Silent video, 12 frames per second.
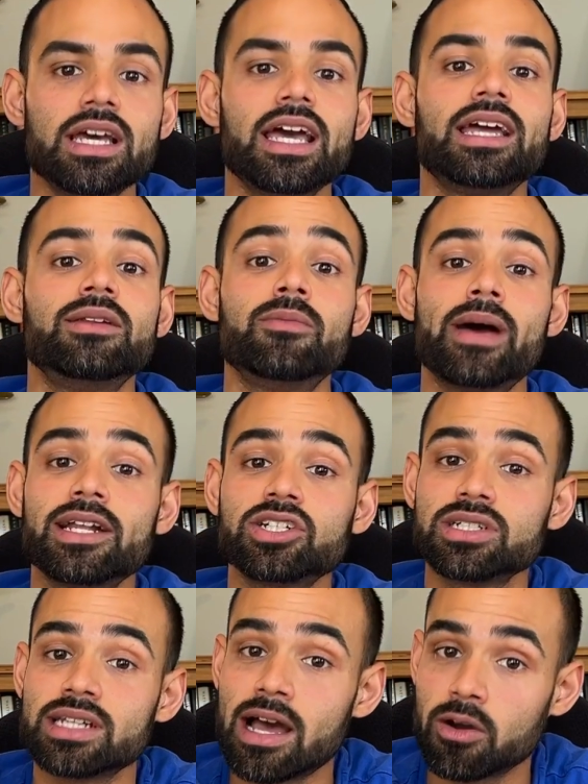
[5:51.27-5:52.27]
And
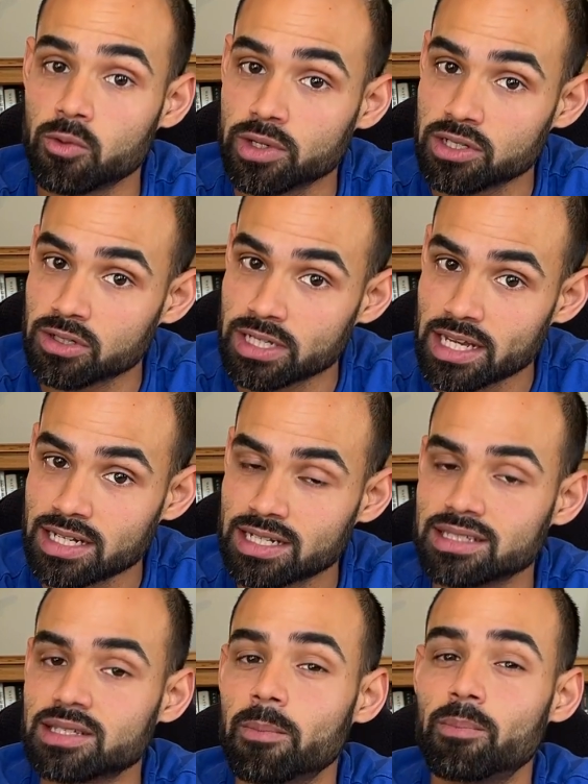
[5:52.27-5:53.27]
imagine now when you're getting
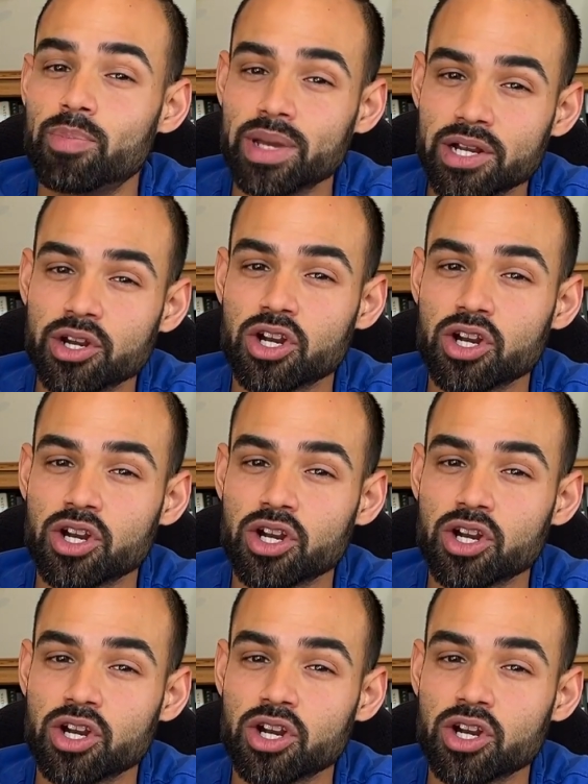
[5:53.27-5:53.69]
into bigger